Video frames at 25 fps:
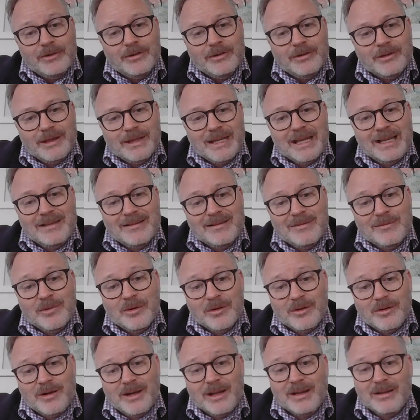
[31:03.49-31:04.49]
and that is a
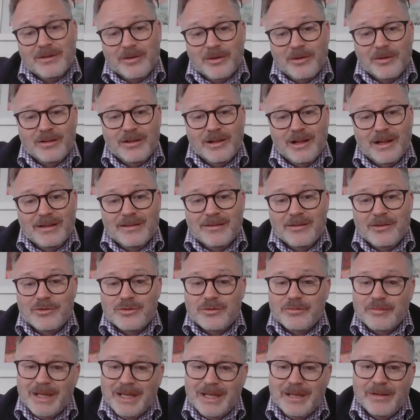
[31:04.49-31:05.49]
moderated online
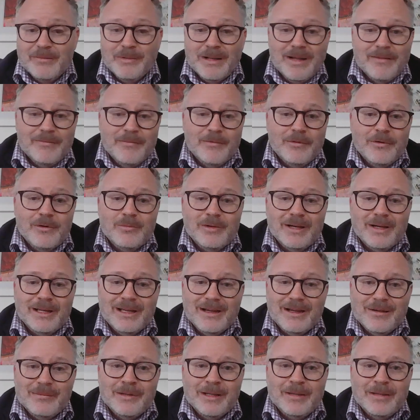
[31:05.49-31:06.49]
social media platform where
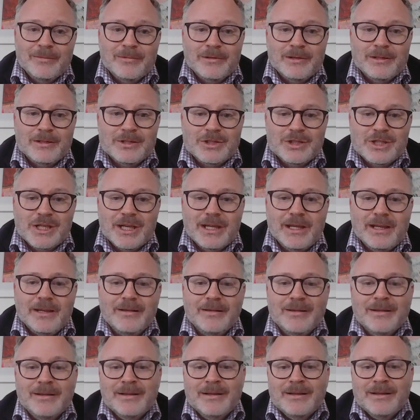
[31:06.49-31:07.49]
young people can share
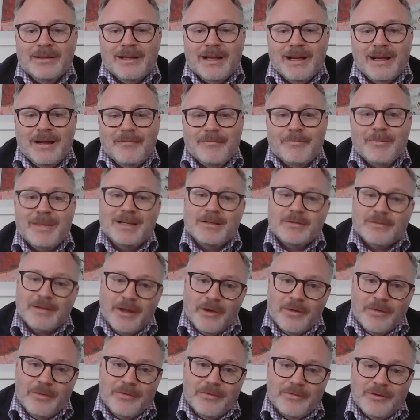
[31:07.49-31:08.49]
mental
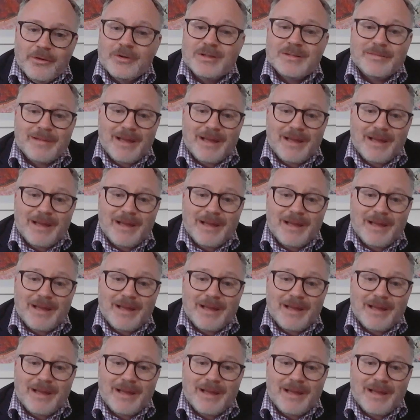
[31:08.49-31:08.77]
health stories about